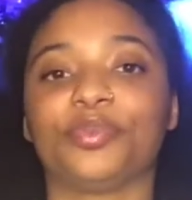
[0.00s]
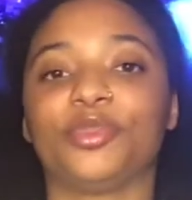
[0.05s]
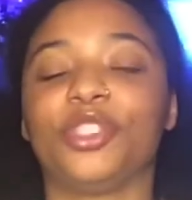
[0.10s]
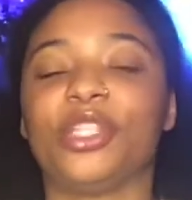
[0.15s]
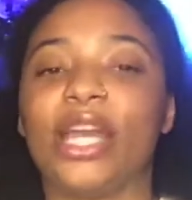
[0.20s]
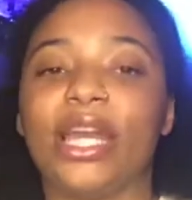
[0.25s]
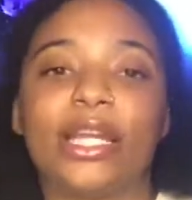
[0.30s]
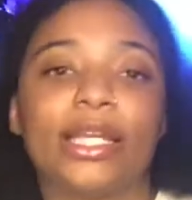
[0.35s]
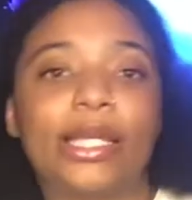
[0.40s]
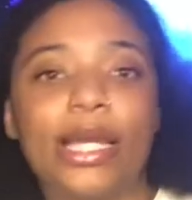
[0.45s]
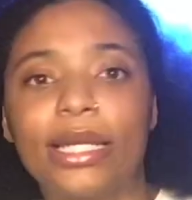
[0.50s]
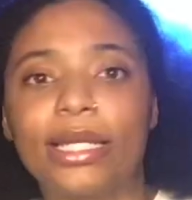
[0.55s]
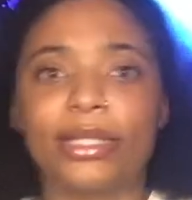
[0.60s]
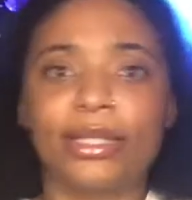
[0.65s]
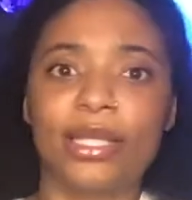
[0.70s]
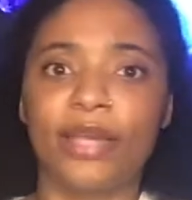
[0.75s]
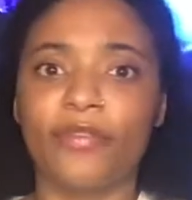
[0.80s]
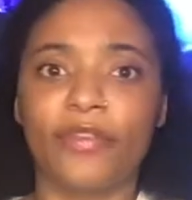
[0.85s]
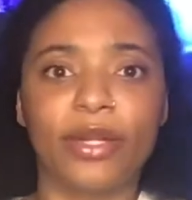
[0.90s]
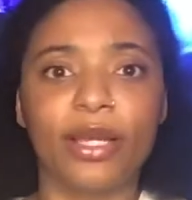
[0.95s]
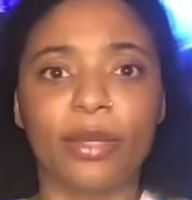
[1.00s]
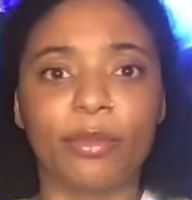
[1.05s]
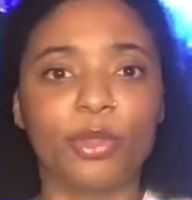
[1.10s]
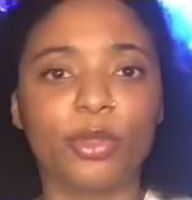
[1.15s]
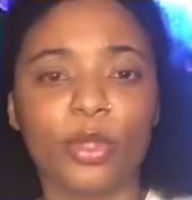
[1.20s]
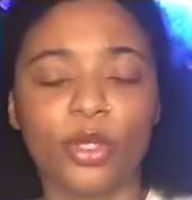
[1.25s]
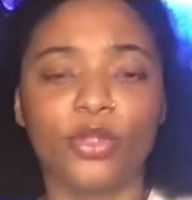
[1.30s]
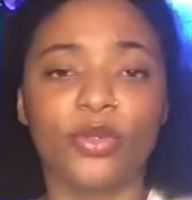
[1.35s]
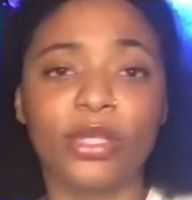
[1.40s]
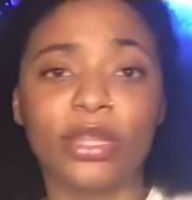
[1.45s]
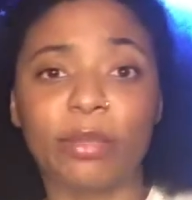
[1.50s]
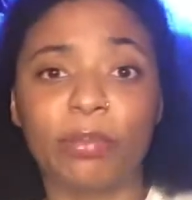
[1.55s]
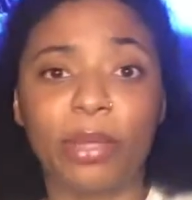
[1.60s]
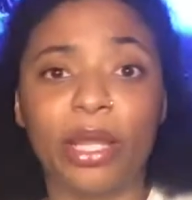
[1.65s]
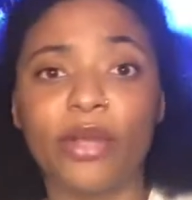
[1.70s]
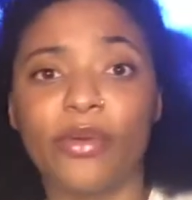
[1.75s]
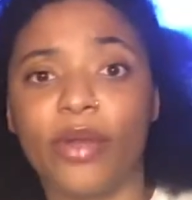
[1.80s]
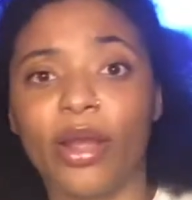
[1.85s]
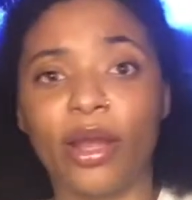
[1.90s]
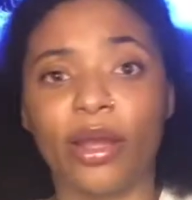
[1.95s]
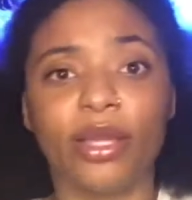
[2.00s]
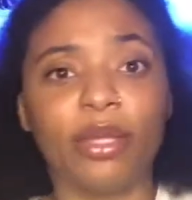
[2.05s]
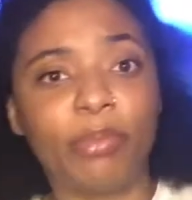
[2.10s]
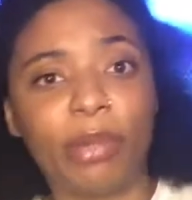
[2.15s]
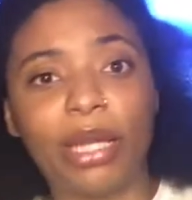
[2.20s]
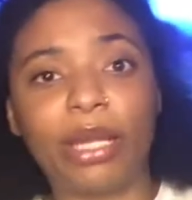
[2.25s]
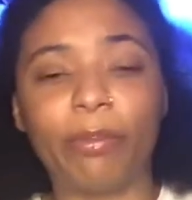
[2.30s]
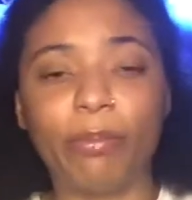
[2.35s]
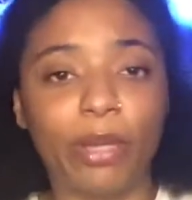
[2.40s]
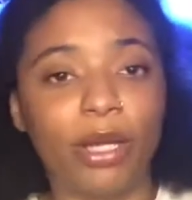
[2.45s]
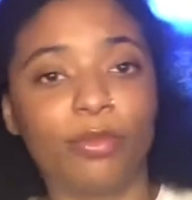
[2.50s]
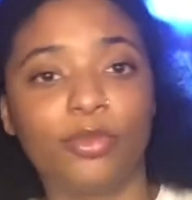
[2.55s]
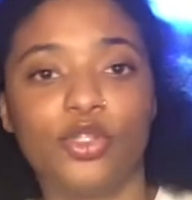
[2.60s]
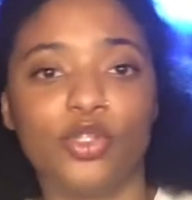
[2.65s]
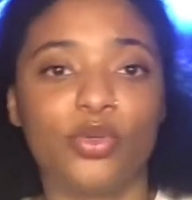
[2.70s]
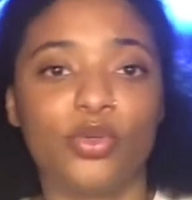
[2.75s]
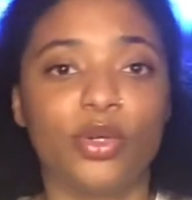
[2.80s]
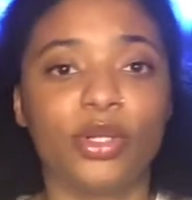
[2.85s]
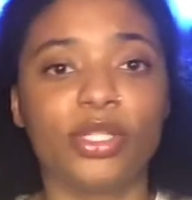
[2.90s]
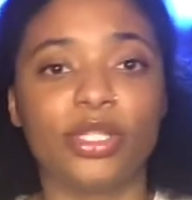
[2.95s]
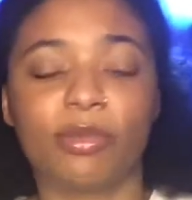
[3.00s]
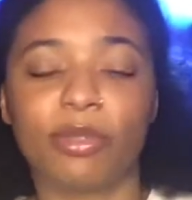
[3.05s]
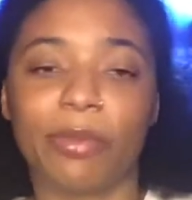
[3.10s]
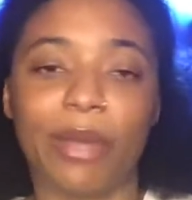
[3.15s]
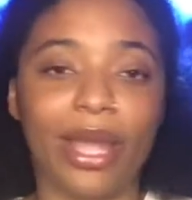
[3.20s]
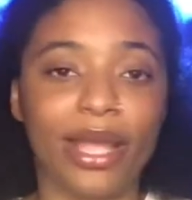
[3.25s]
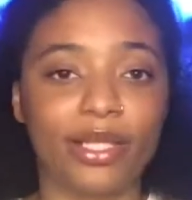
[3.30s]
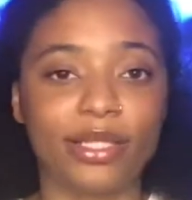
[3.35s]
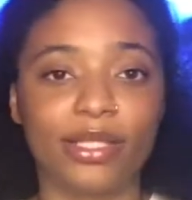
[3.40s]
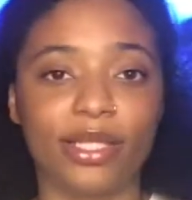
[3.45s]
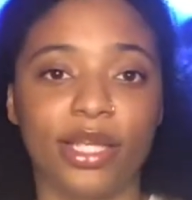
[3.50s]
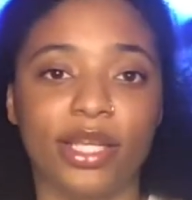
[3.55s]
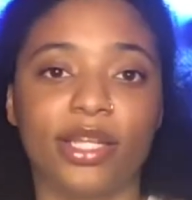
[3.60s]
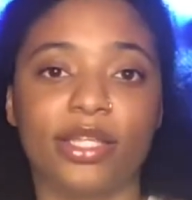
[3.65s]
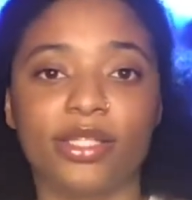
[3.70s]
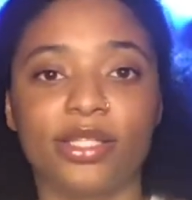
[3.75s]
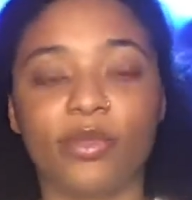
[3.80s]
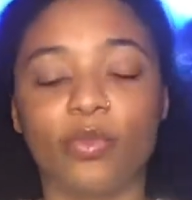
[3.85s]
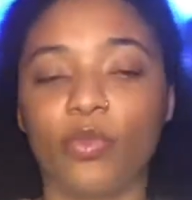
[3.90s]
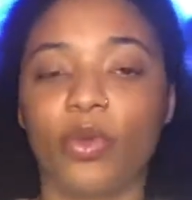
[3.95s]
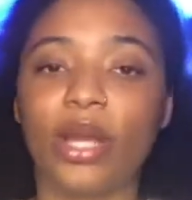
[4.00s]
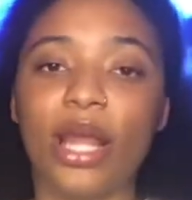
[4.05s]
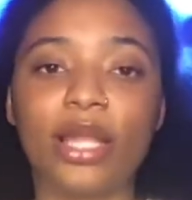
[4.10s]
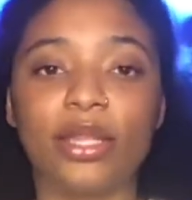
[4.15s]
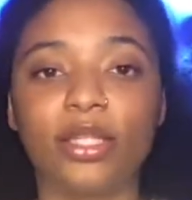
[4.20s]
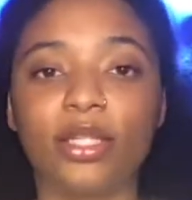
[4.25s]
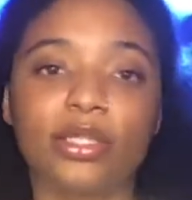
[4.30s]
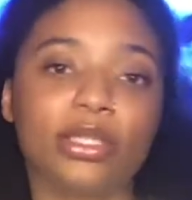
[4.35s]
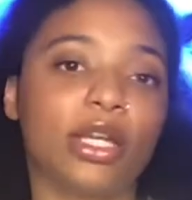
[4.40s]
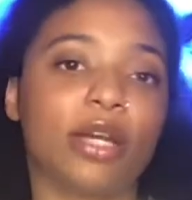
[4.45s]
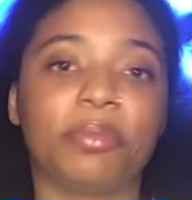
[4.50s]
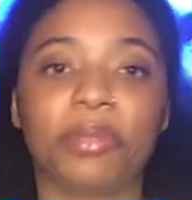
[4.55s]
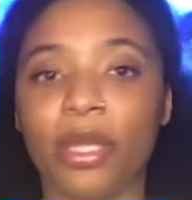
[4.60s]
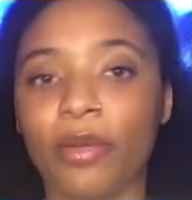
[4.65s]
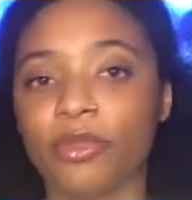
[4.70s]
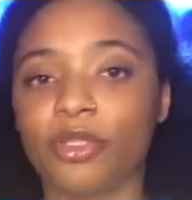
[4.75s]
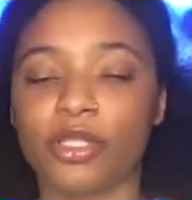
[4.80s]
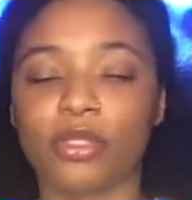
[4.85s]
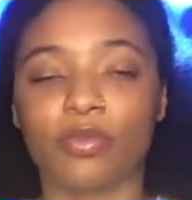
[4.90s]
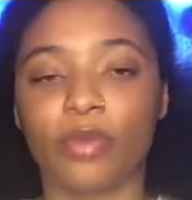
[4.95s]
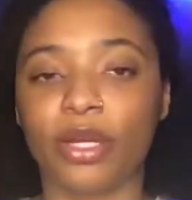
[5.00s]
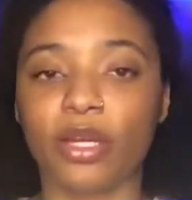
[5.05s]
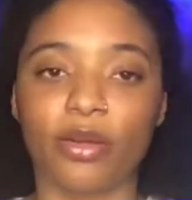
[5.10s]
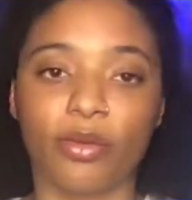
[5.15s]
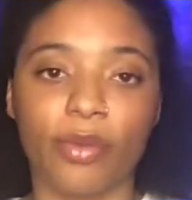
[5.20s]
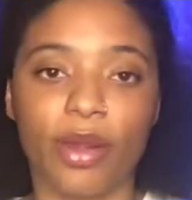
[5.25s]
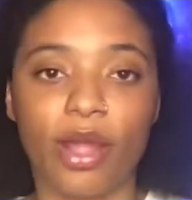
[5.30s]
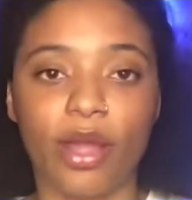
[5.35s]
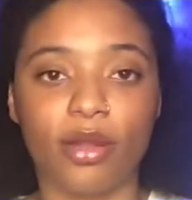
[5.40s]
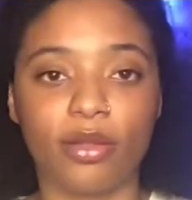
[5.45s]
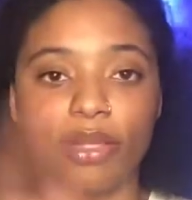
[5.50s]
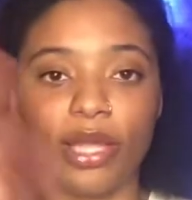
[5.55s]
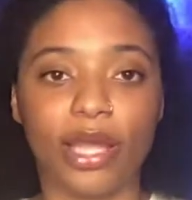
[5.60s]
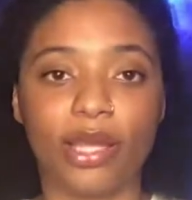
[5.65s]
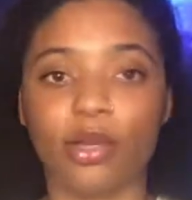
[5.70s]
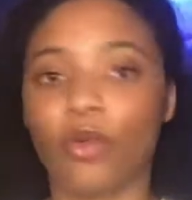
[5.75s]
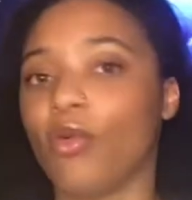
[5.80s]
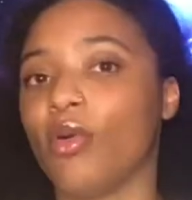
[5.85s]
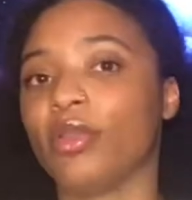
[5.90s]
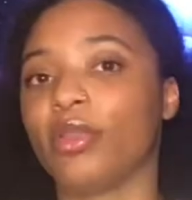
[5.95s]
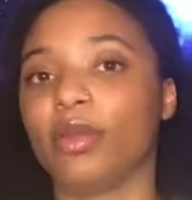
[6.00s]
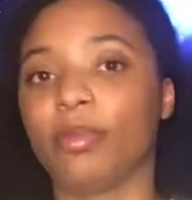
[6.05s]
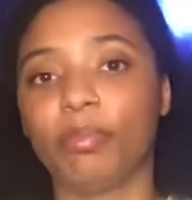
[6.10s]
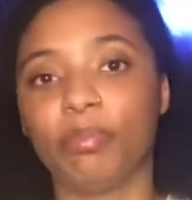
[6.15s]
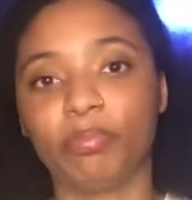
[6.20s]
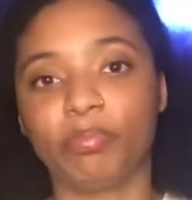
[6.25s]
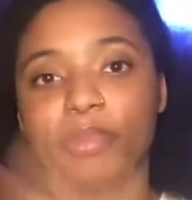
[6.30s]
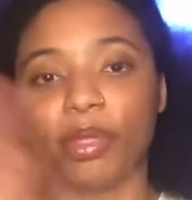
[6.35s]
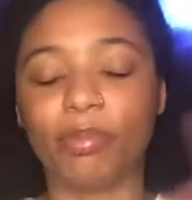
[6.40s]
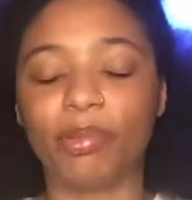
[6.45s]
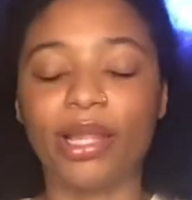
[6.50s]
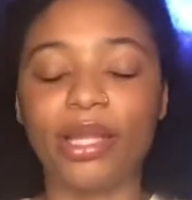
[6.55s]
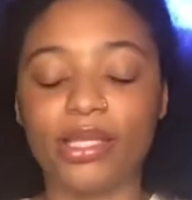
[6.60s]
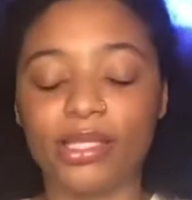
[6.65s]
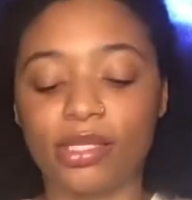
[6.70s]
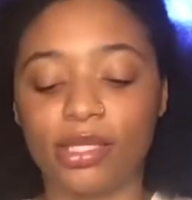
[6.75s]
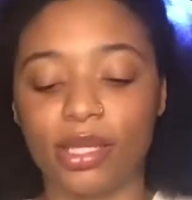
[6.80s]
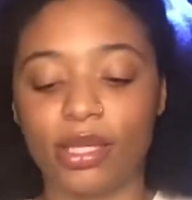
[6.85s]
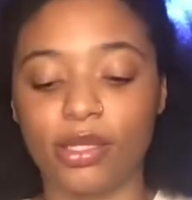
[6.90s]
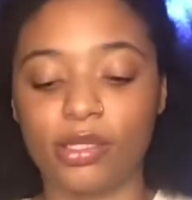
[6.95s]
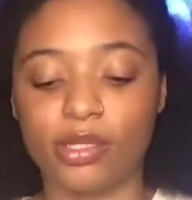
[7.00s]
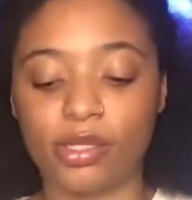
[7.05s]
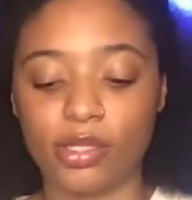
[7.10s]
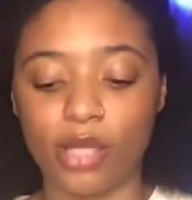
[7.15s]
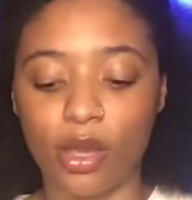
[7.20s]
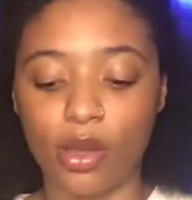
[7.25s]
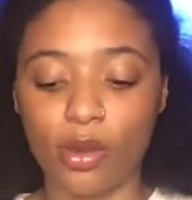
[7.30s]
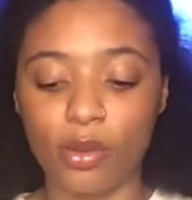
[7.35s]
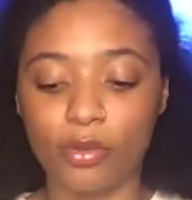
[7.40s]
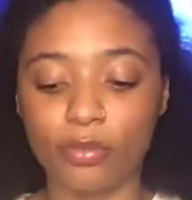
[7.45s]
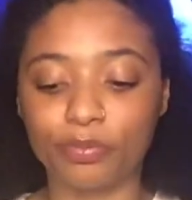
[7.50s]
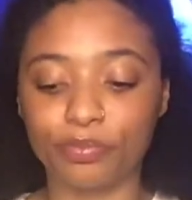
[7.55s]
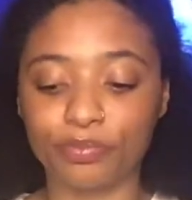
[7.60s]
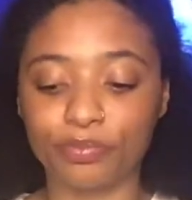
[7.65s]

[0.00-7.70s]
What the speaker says: you gotta kind of toughen up. You know, you're at the playground. He probably bumped you or something by accident. Because when I looked up, they were just running around like on the play set. So